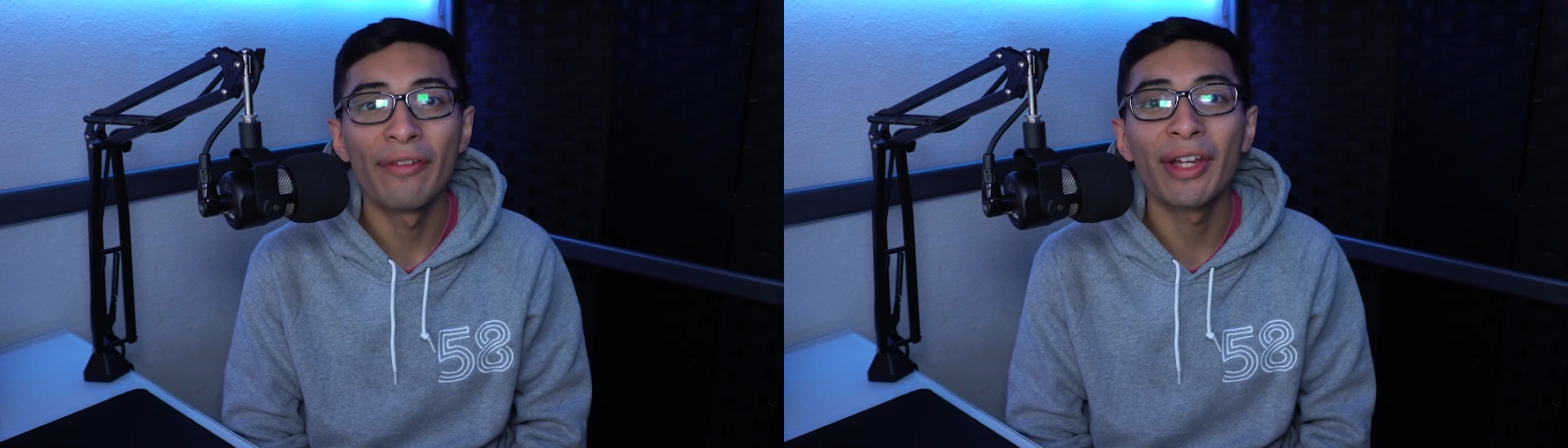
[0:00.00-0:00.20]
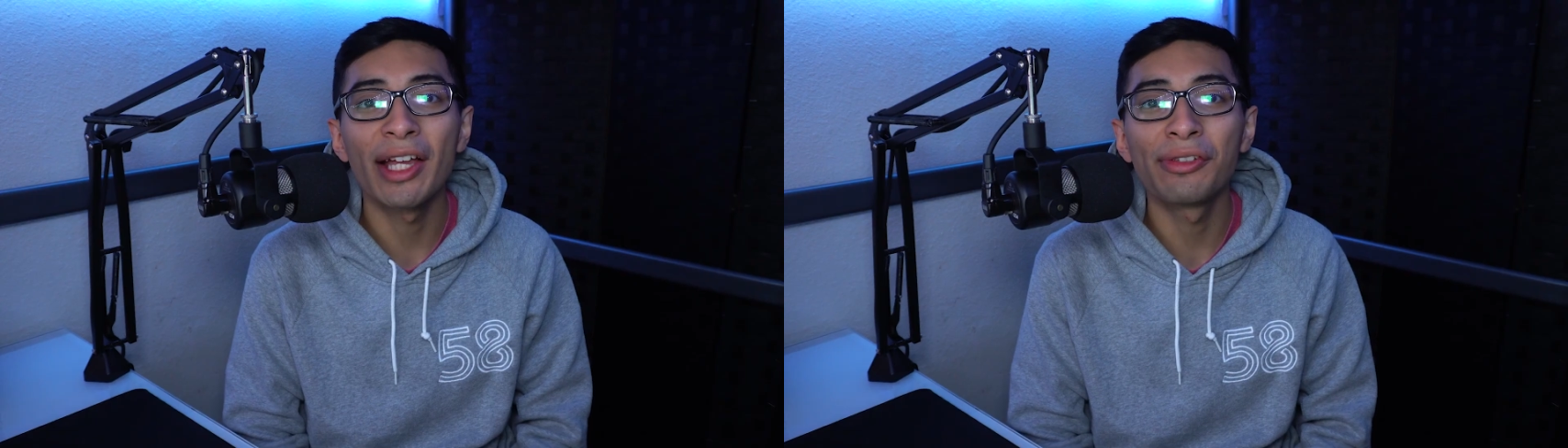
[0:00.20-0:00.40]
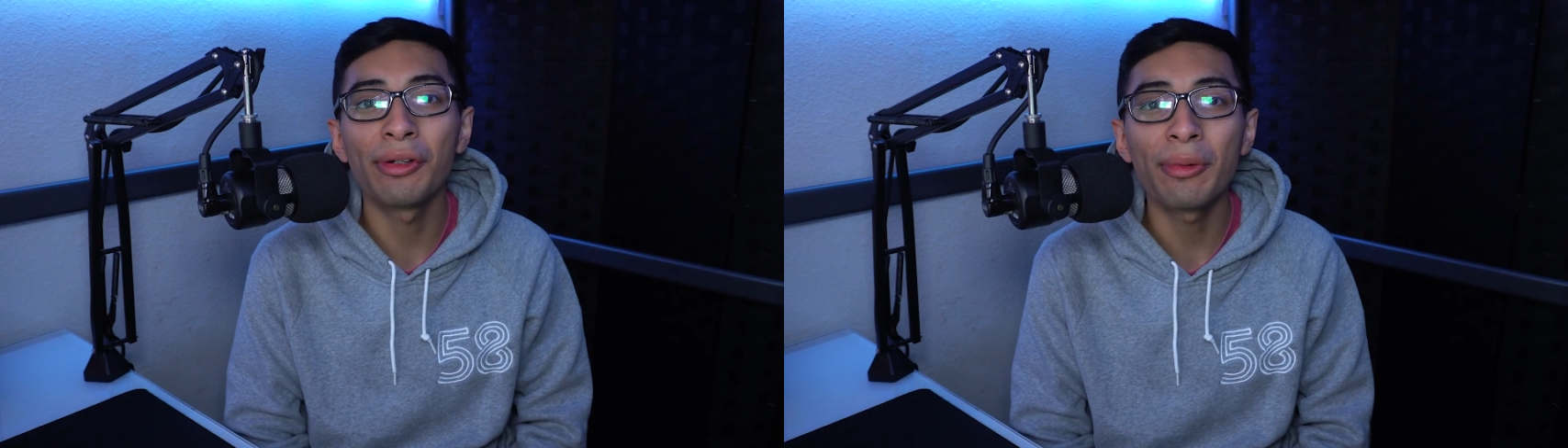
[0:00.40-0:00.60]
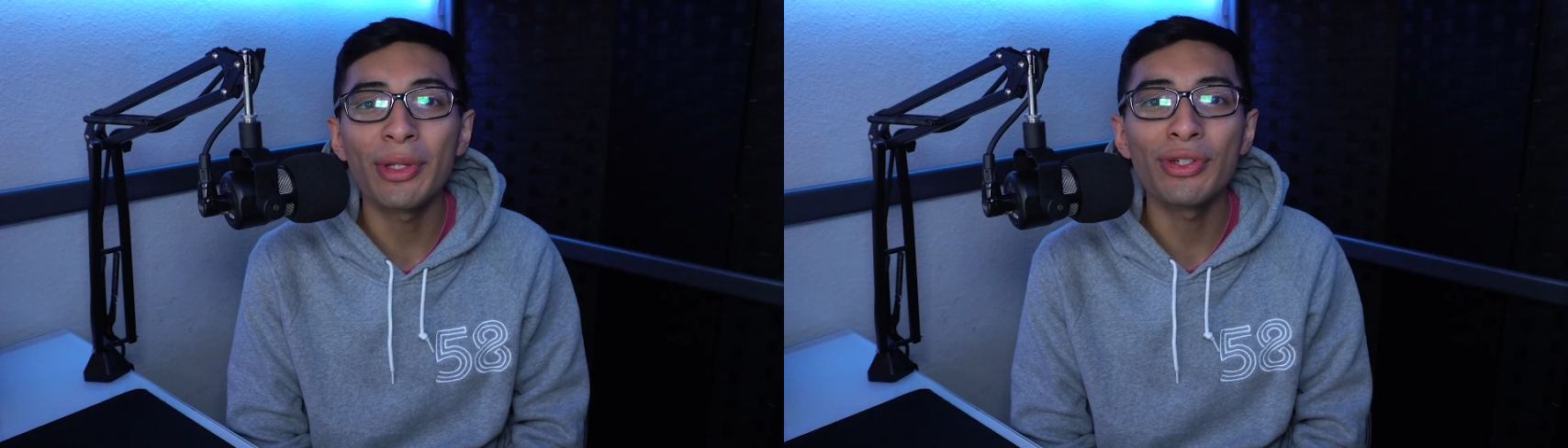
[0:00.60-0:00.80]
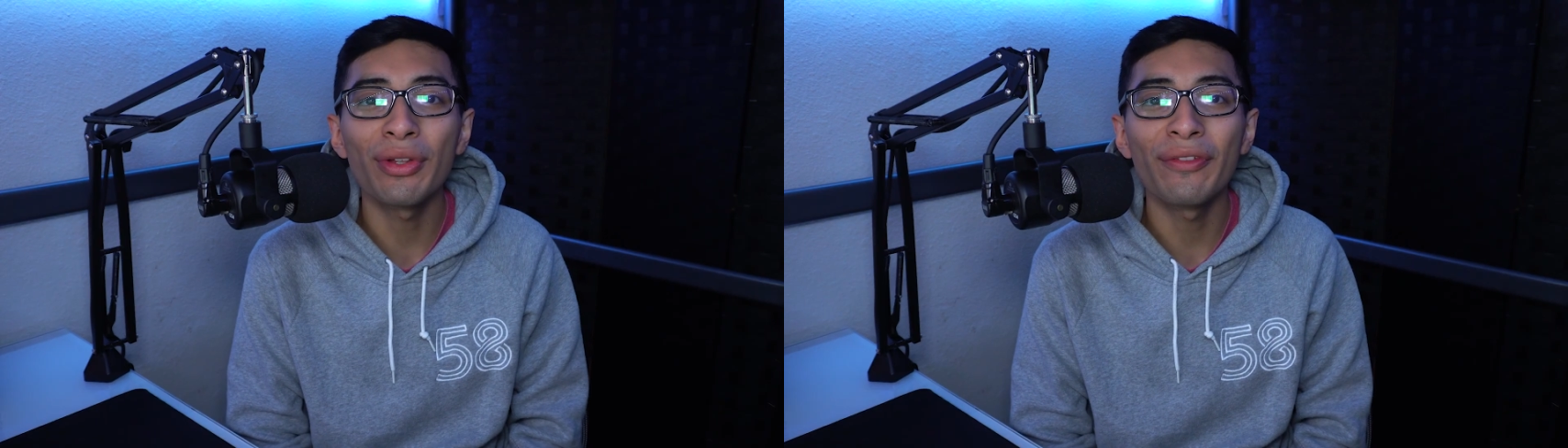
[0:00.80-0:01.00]
If you guys do end up
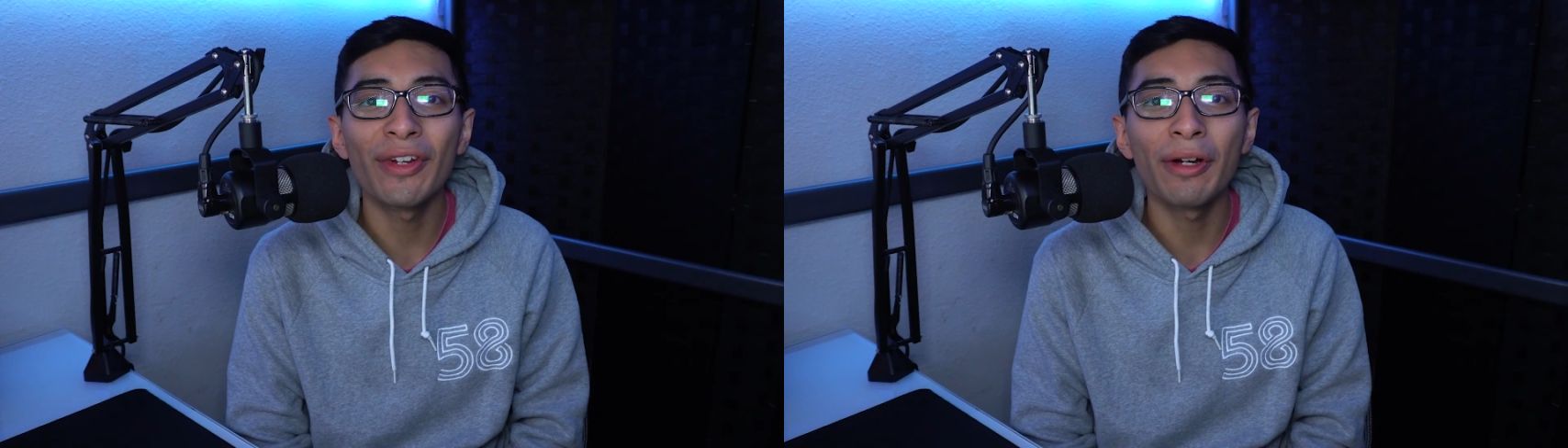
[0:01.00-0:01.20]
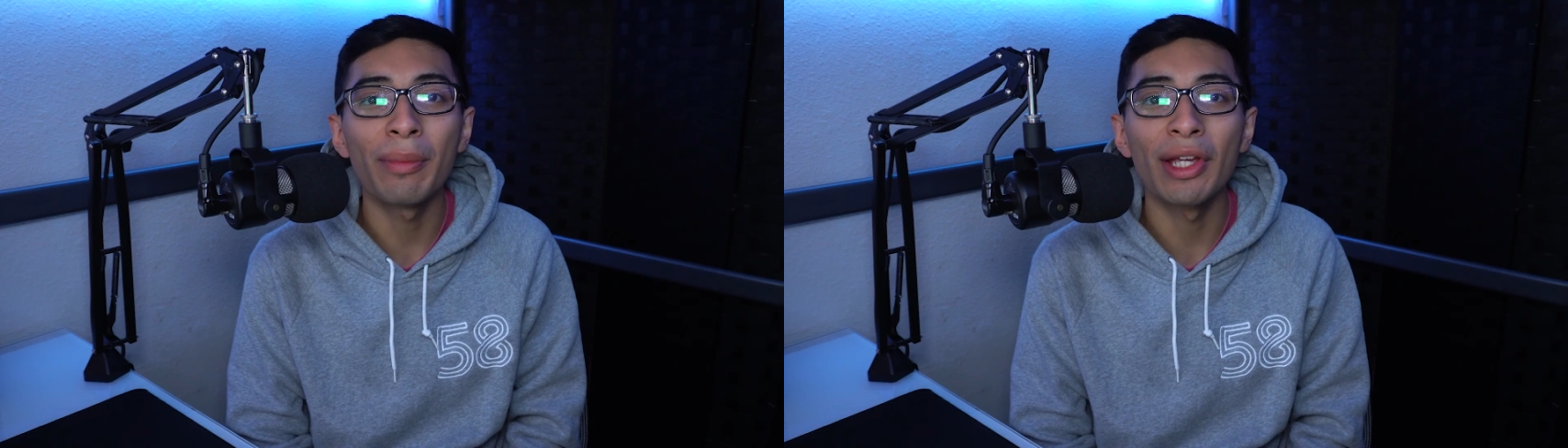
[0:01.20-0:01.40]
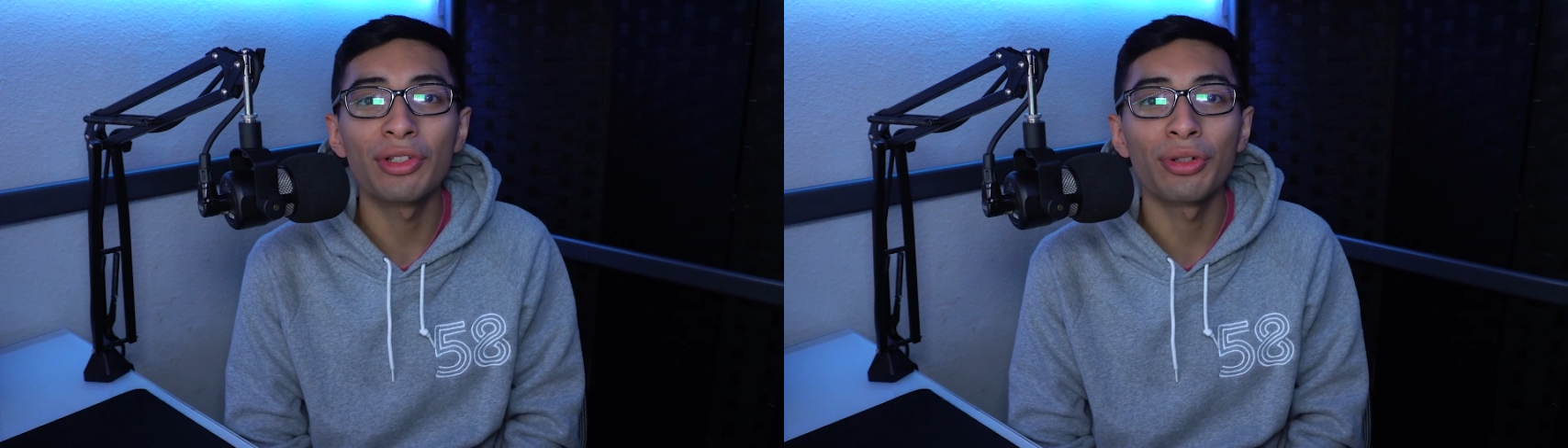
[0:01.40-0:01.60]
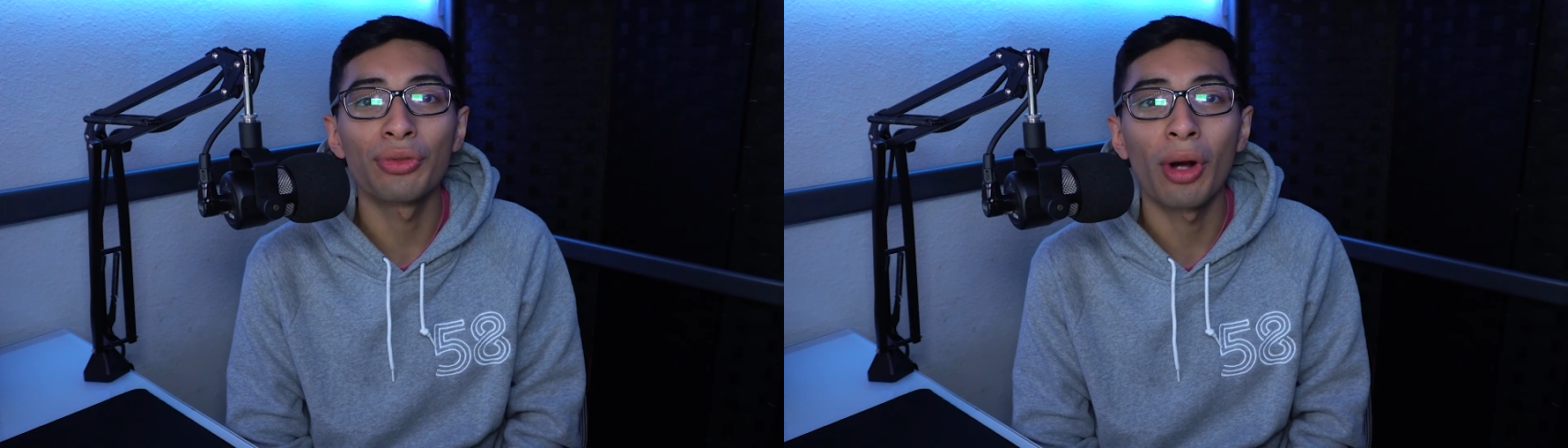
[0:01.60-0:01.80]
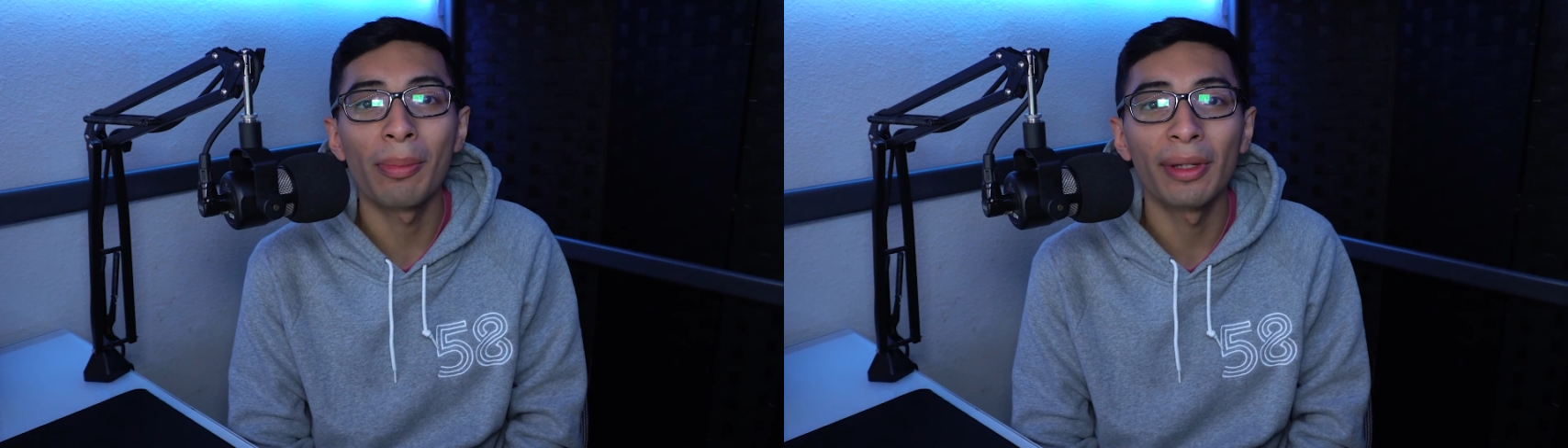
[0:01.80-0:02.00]
enjoying the video, make sure to
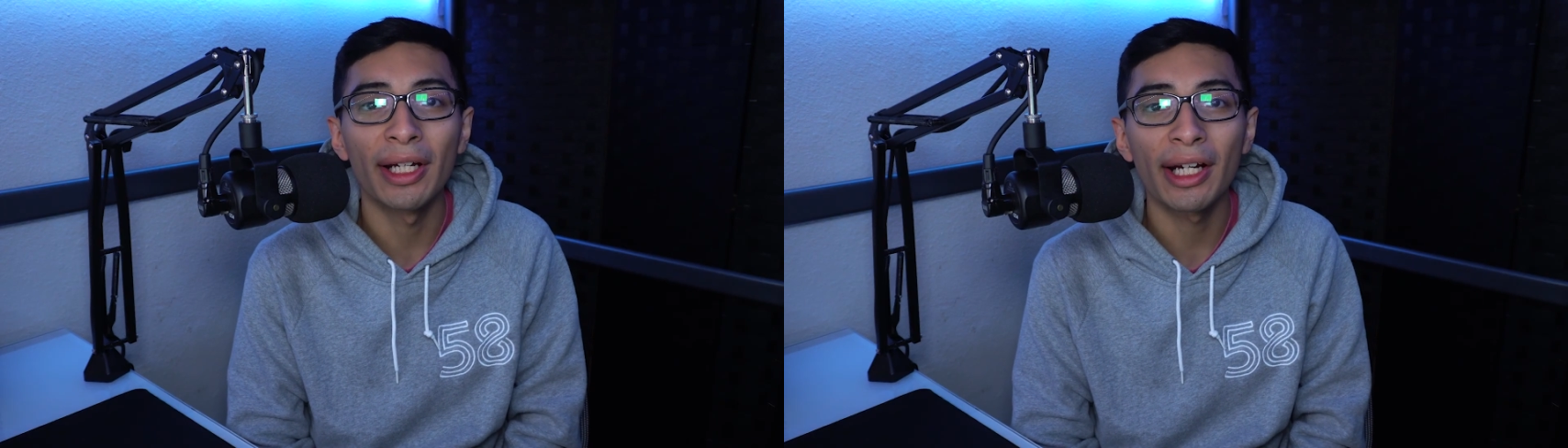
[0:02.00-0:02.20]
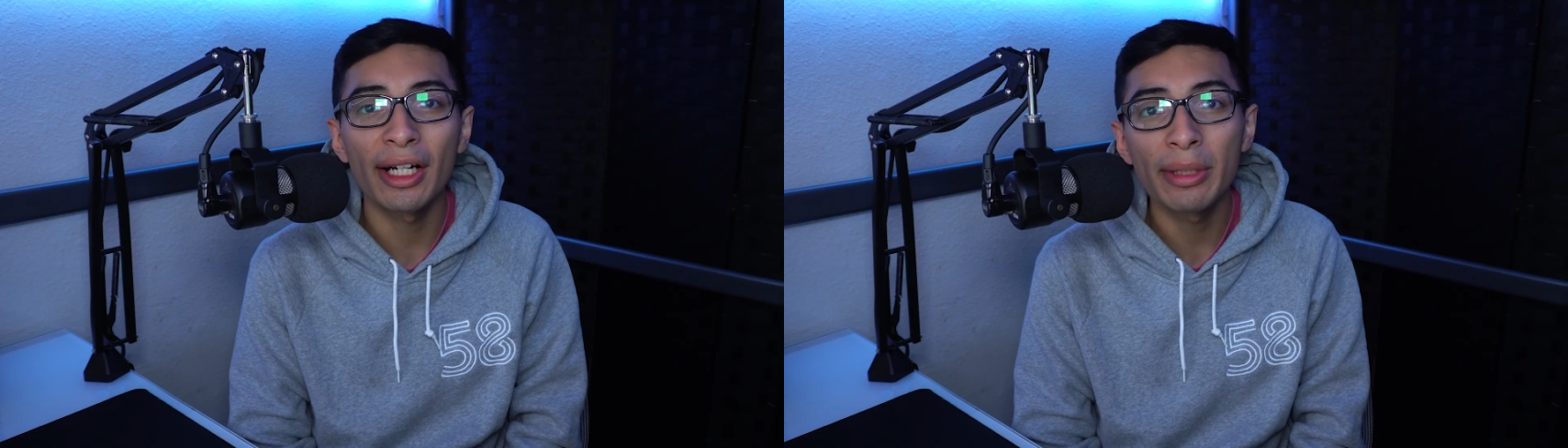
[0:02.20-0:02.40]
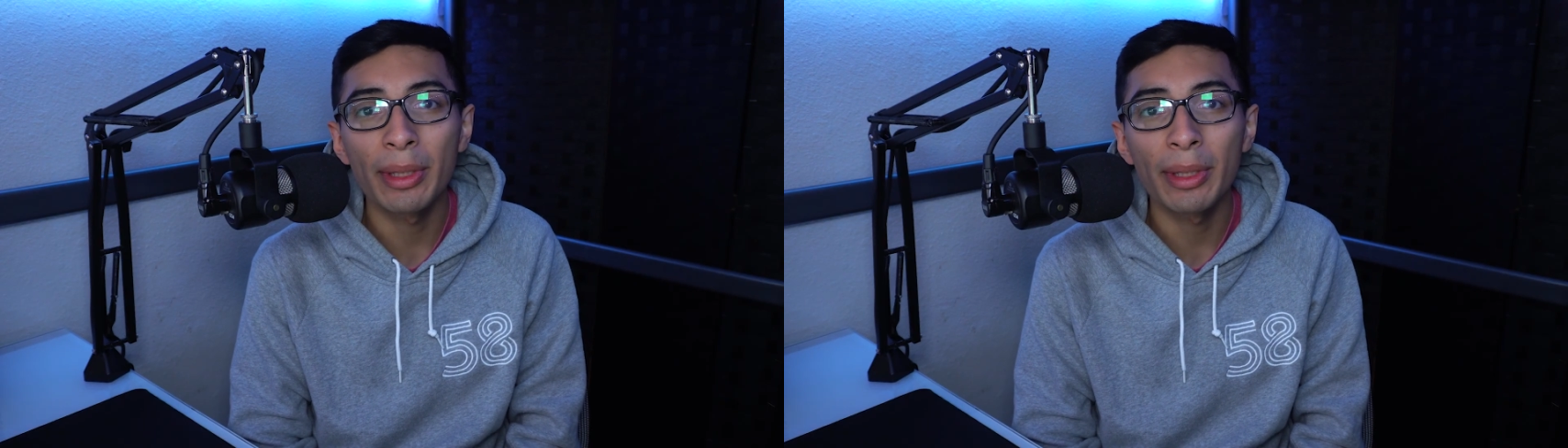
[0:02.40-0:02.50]
drop a like on it.